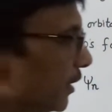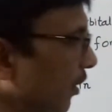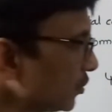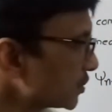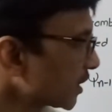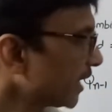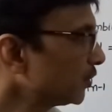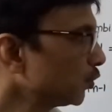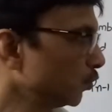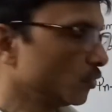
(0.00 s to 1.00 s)
Now
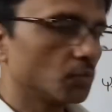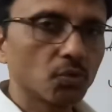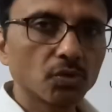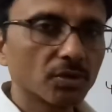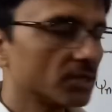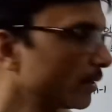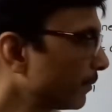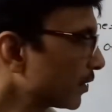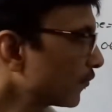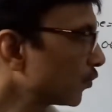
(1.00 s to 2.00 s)
side 2,
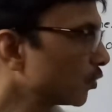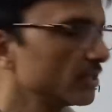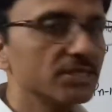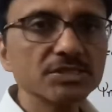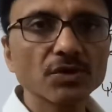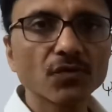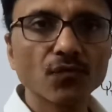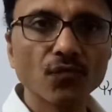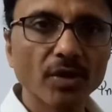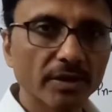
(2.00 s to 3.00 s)
number of node is
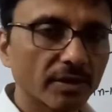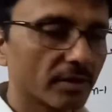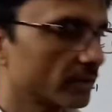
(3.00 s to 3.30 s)
1.